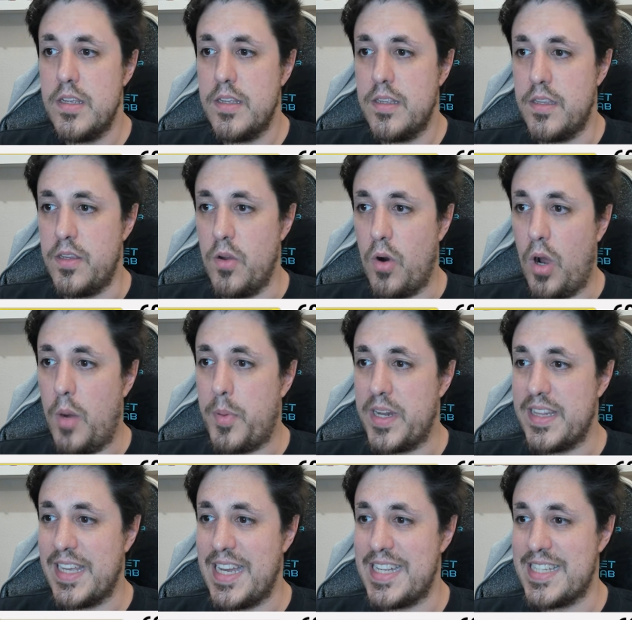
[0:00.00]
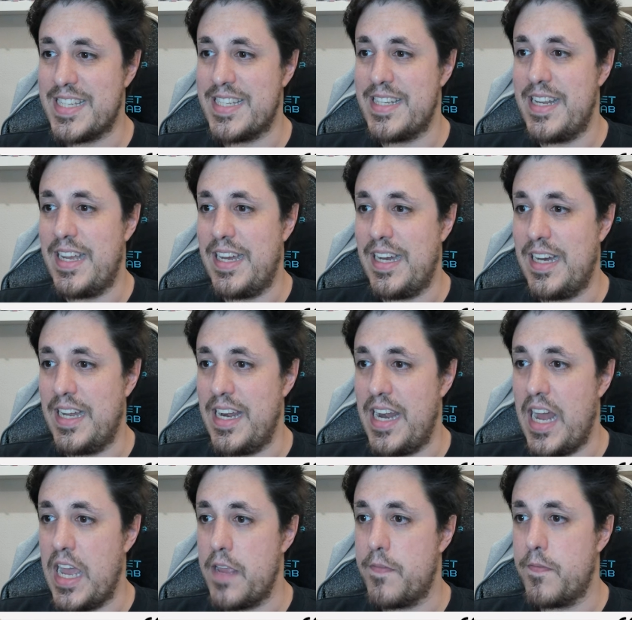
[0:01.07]
your opponent has
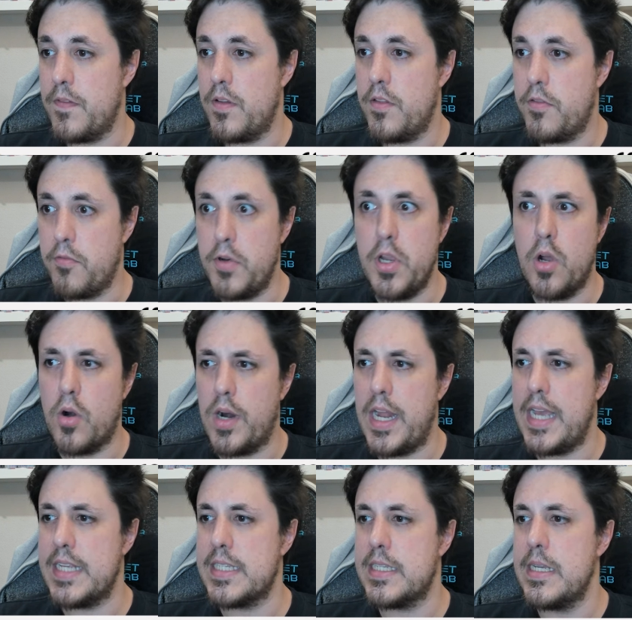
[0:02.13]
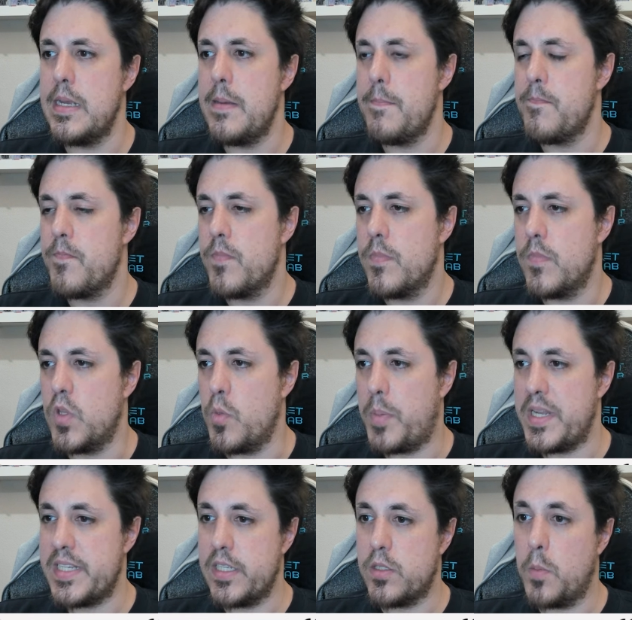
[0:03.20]
life 3 or less, you
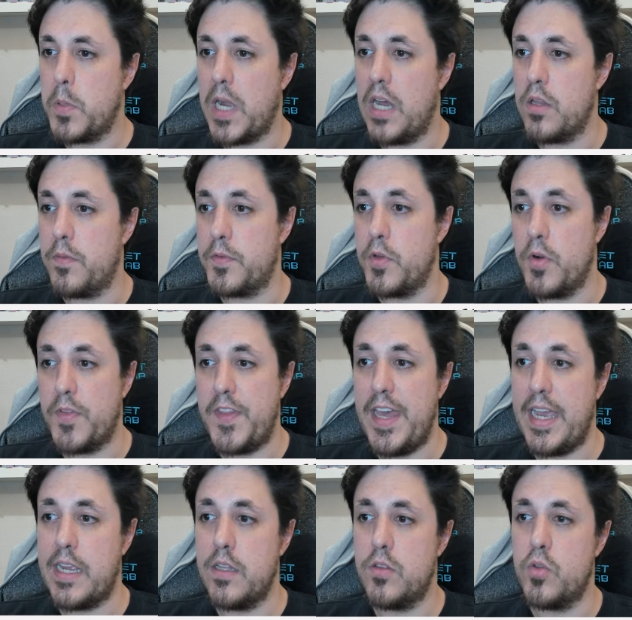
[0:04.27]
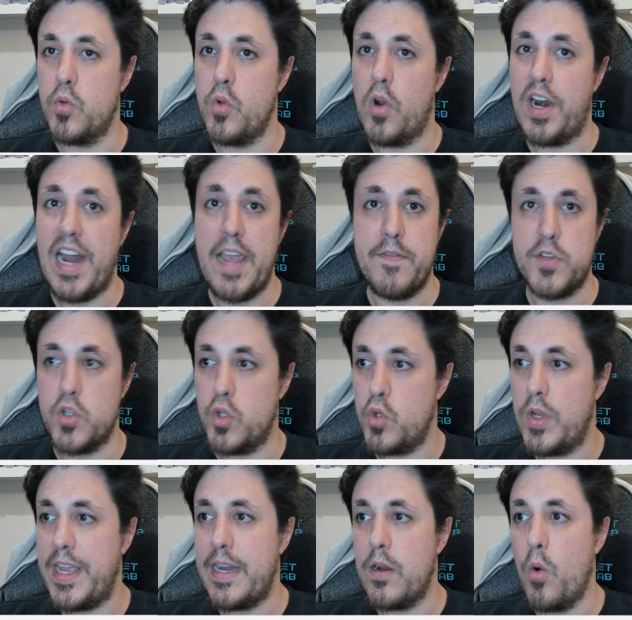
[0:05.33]
place the top card of your deck to your life, so
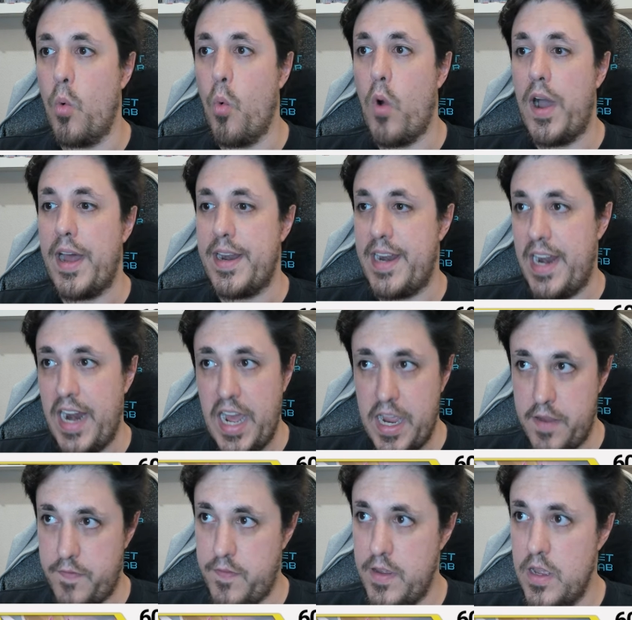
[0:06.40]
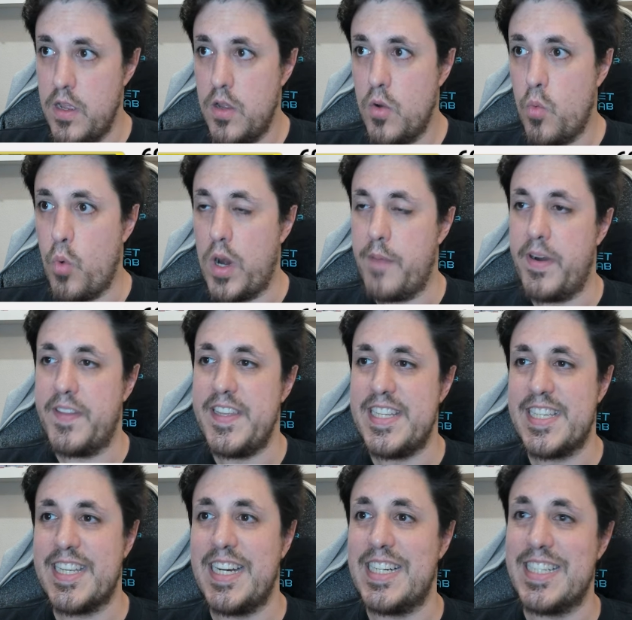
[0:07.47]
you gain 1 life whenever
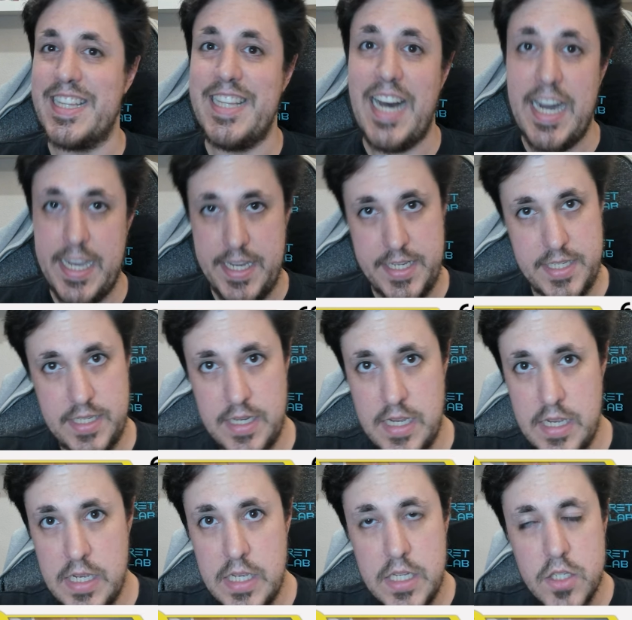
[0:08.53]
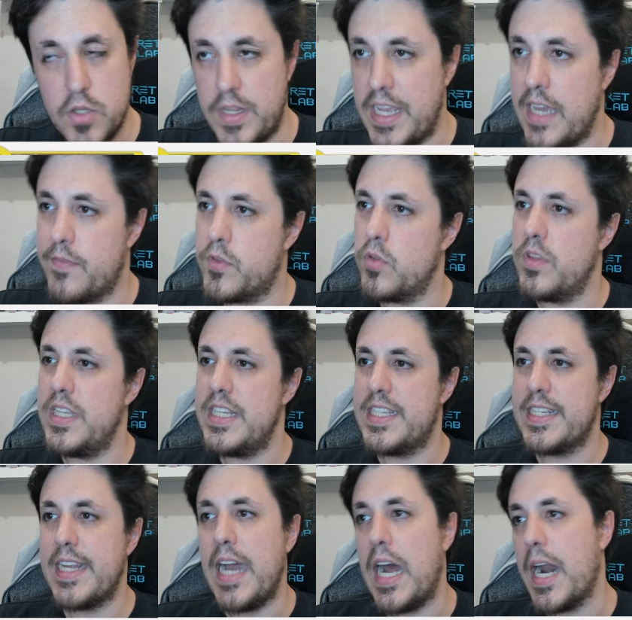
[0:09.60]
this card dies. So they have to
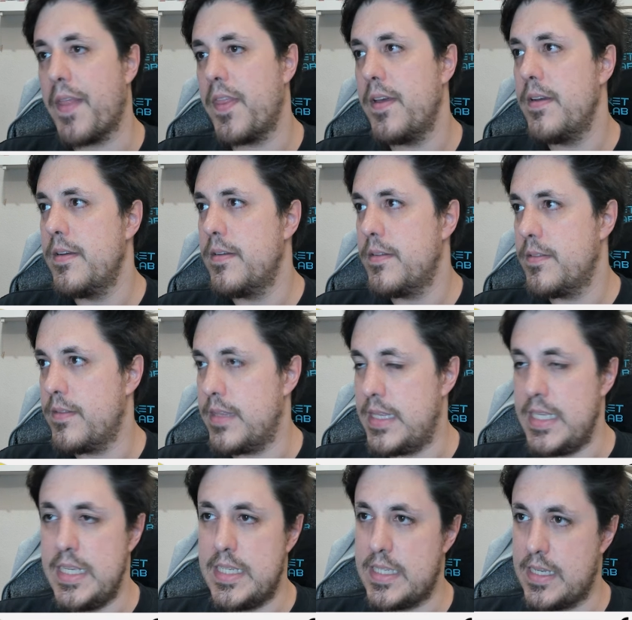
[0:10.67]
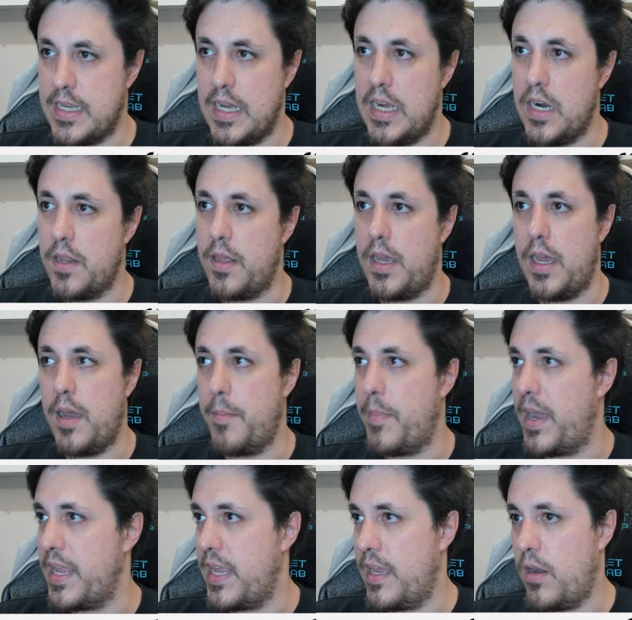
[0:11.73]
discard this card
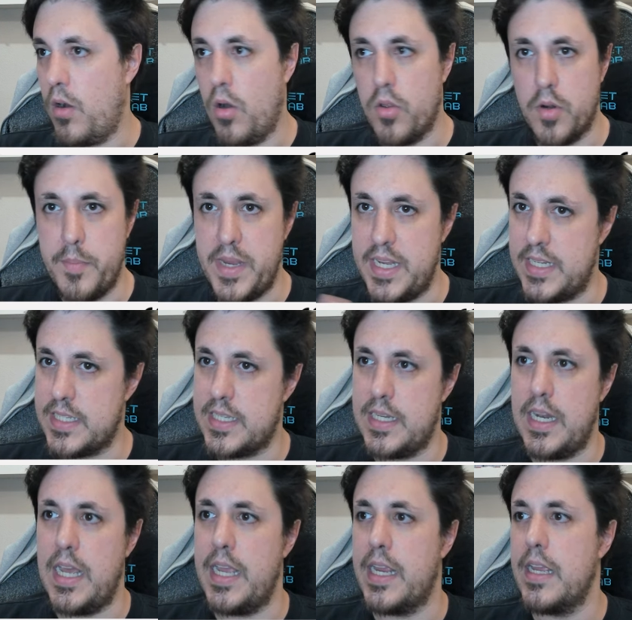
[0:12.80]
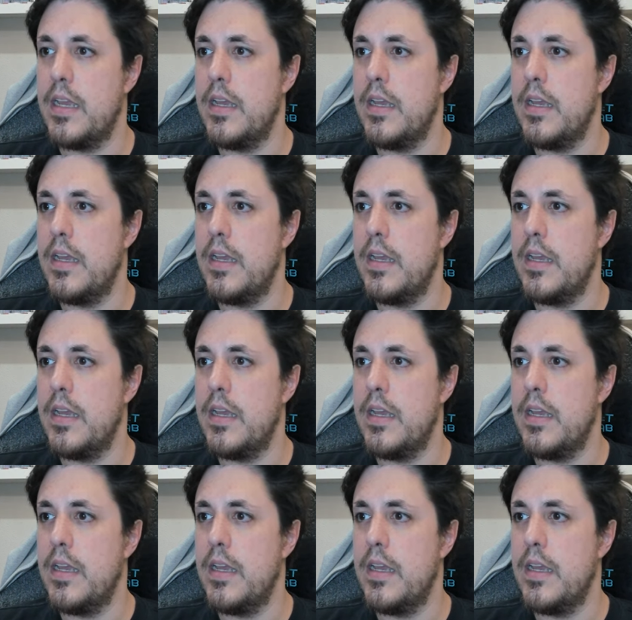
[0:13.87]
by other means, like